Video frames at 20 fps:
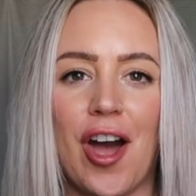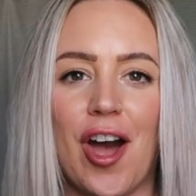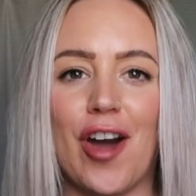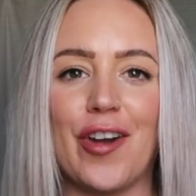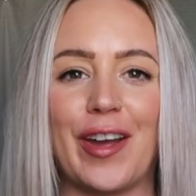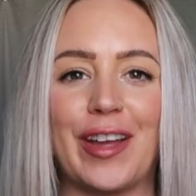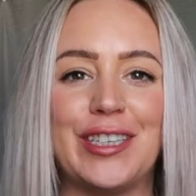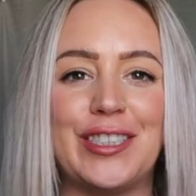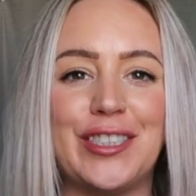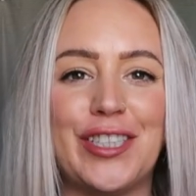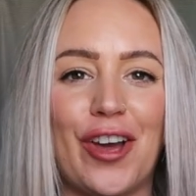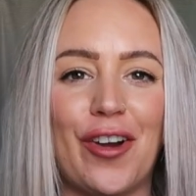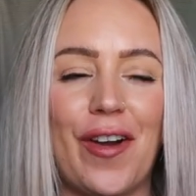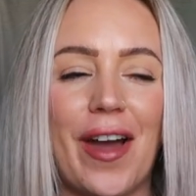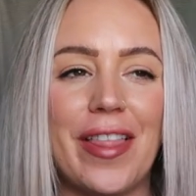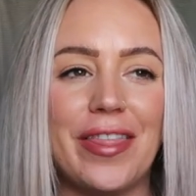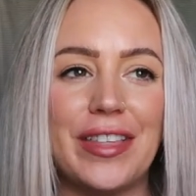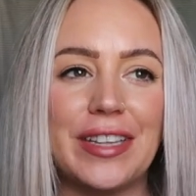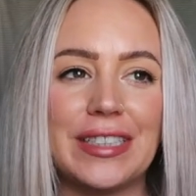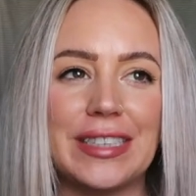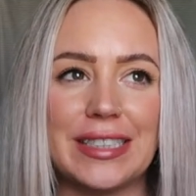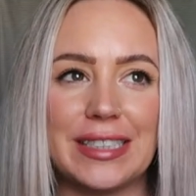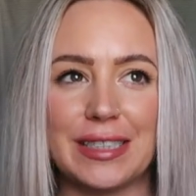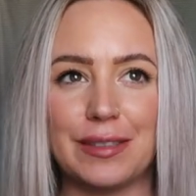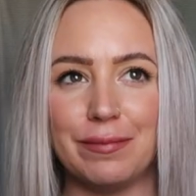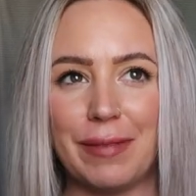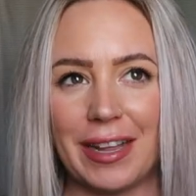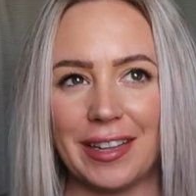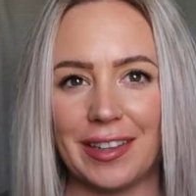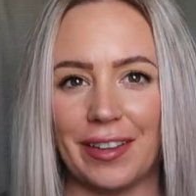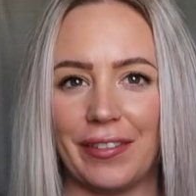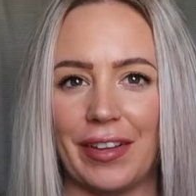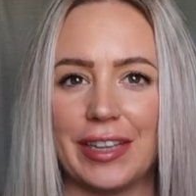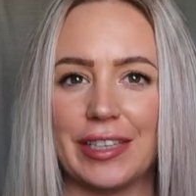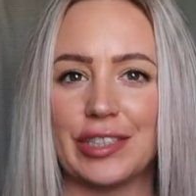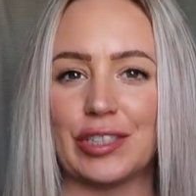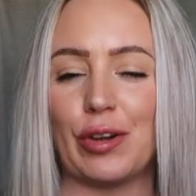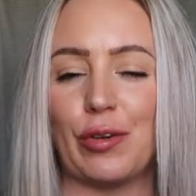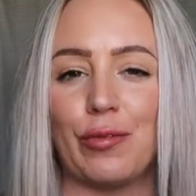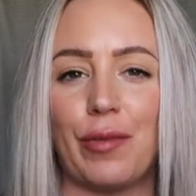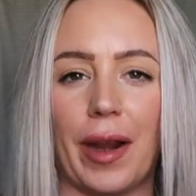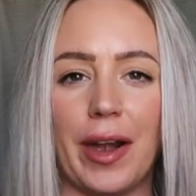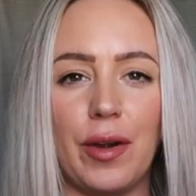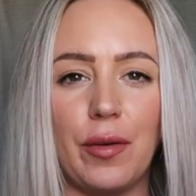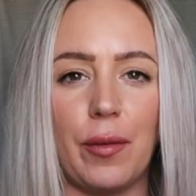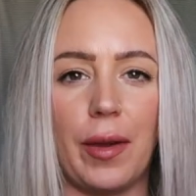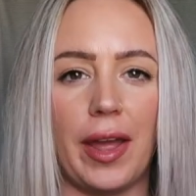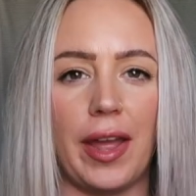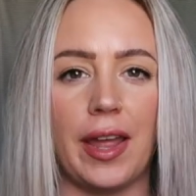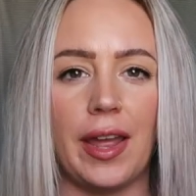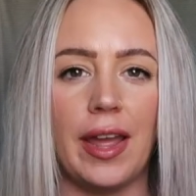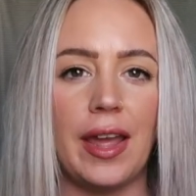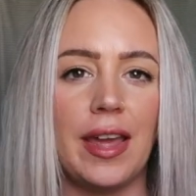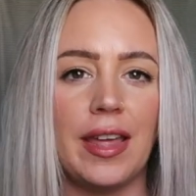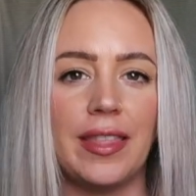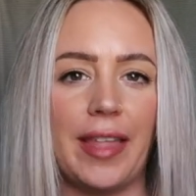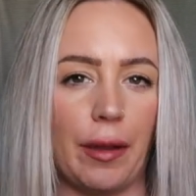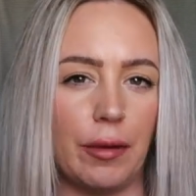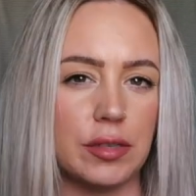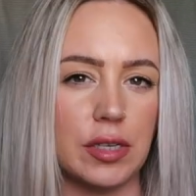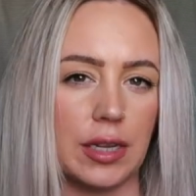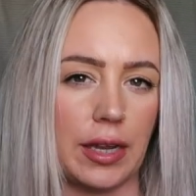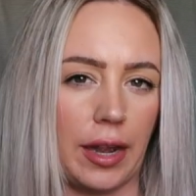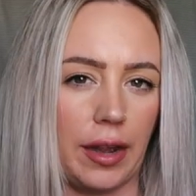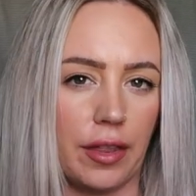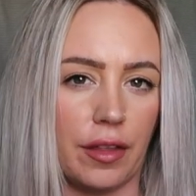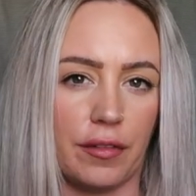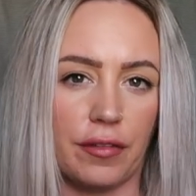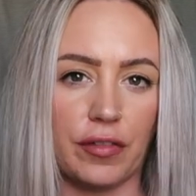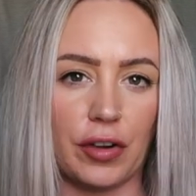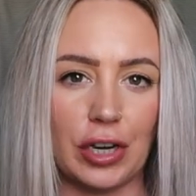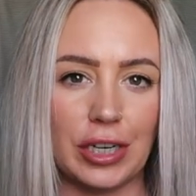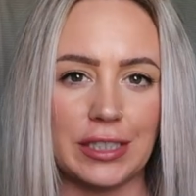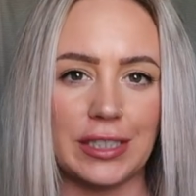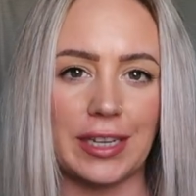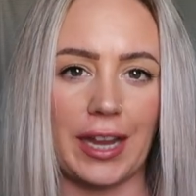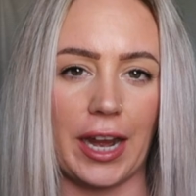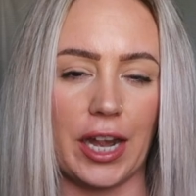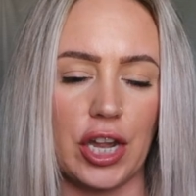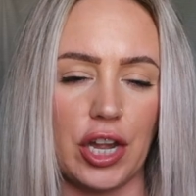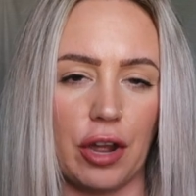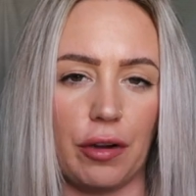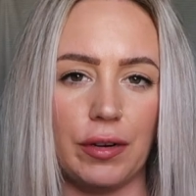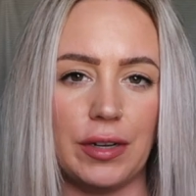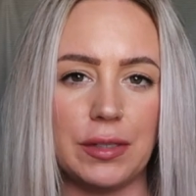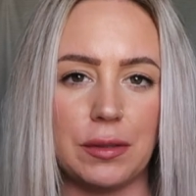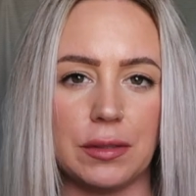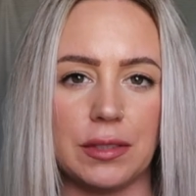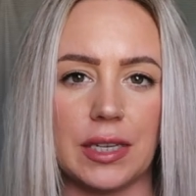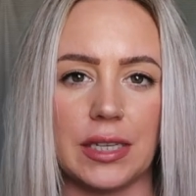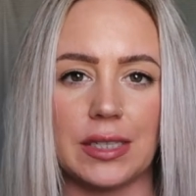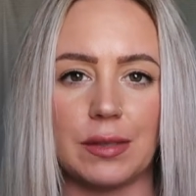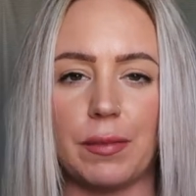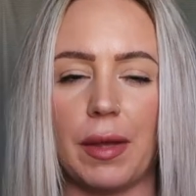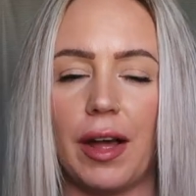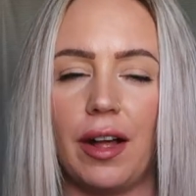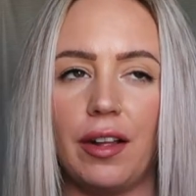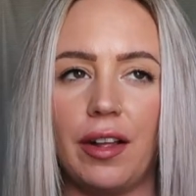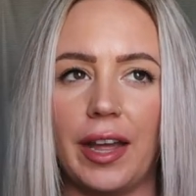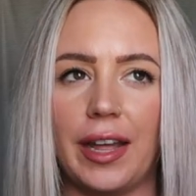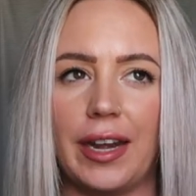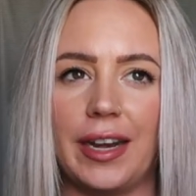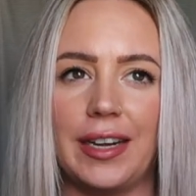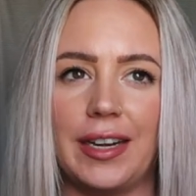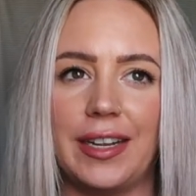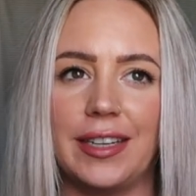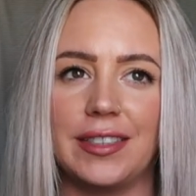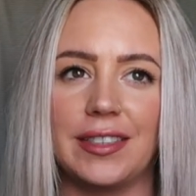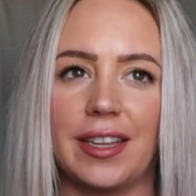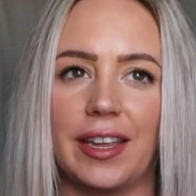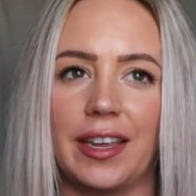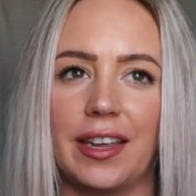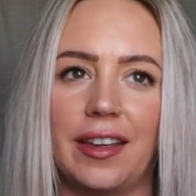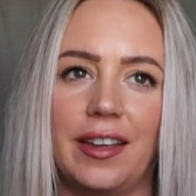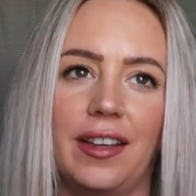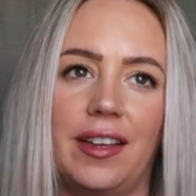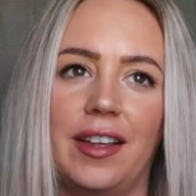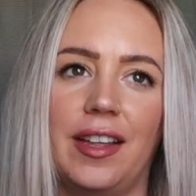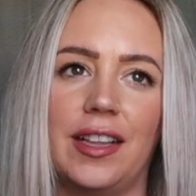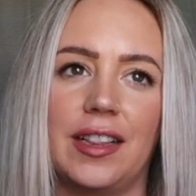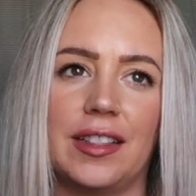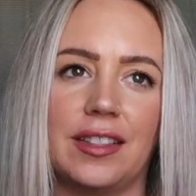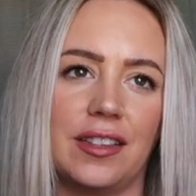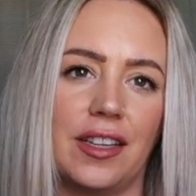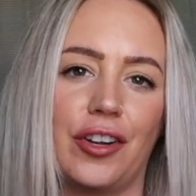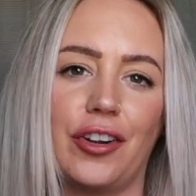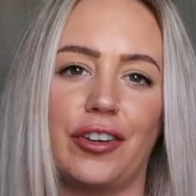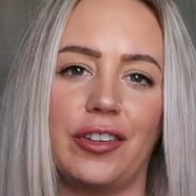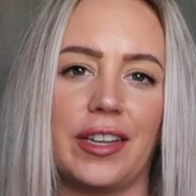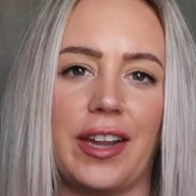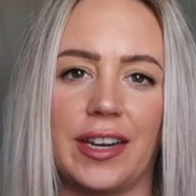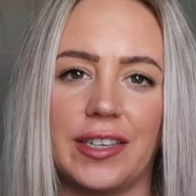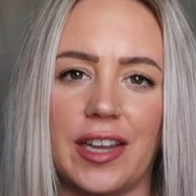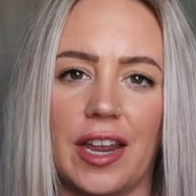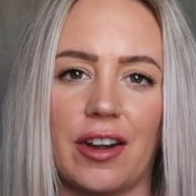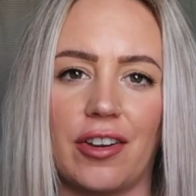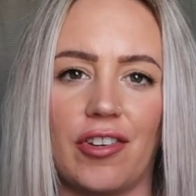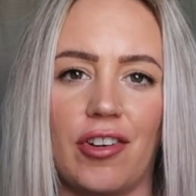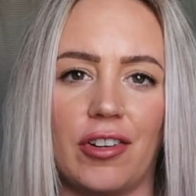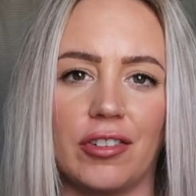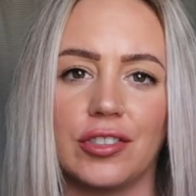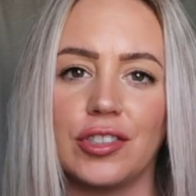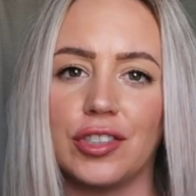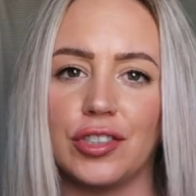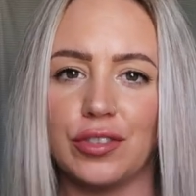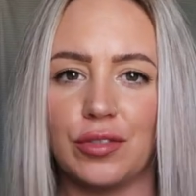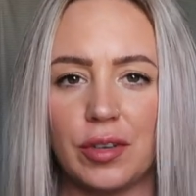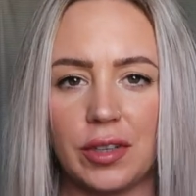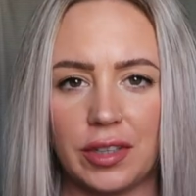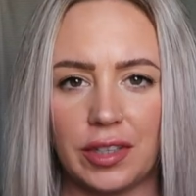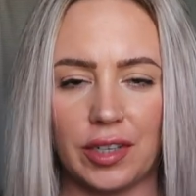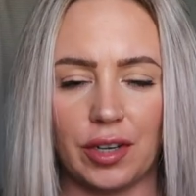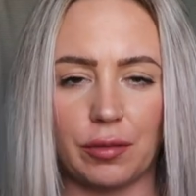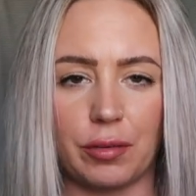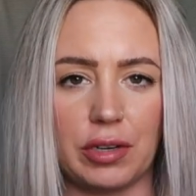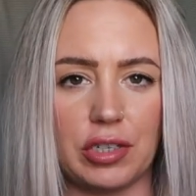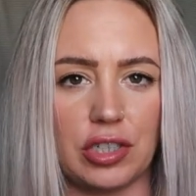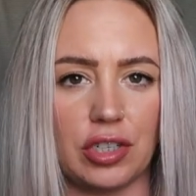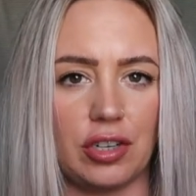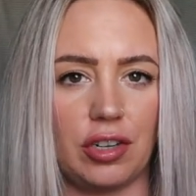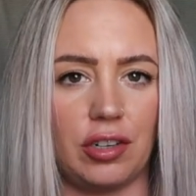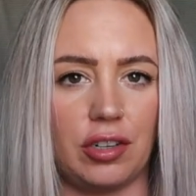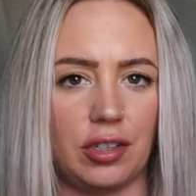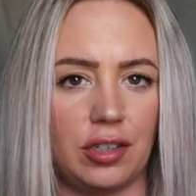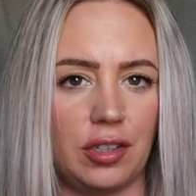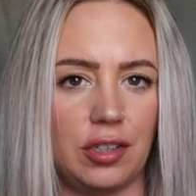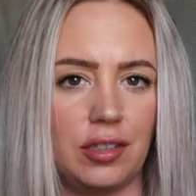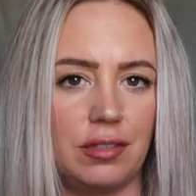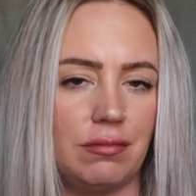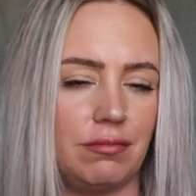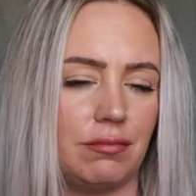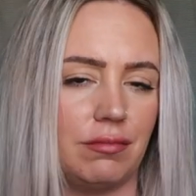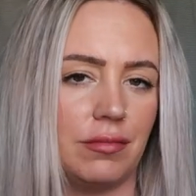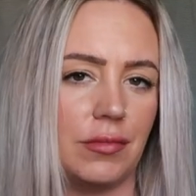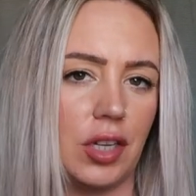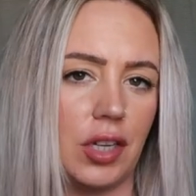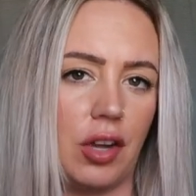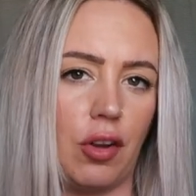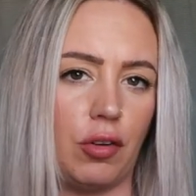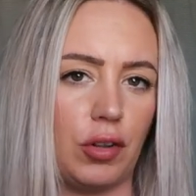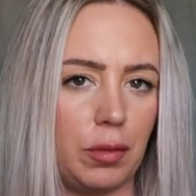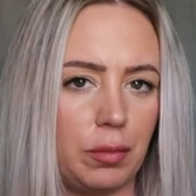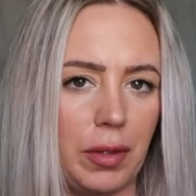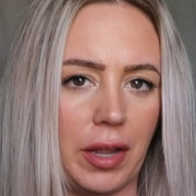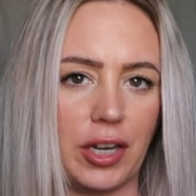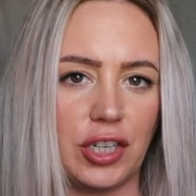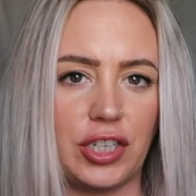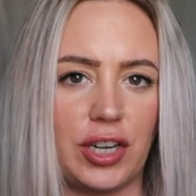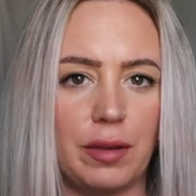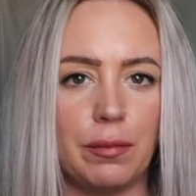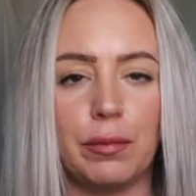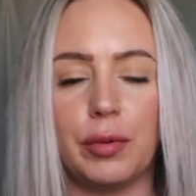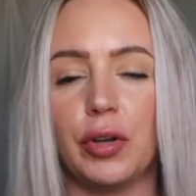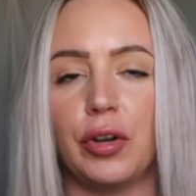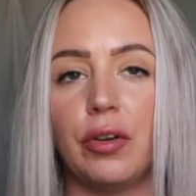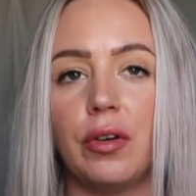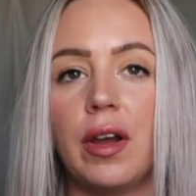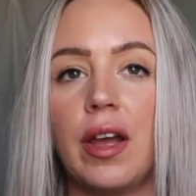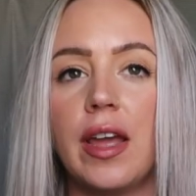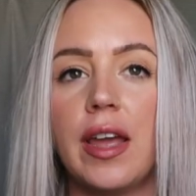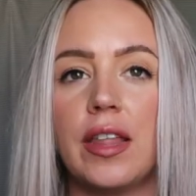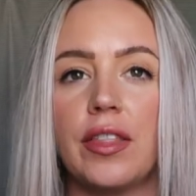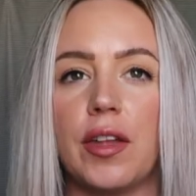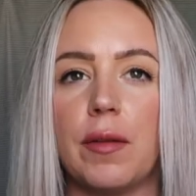Okay, so the smell of it. So right away, that was kind of the first thing I noticed was the smell, and it is like literally identical to the original Olaplex shampoo.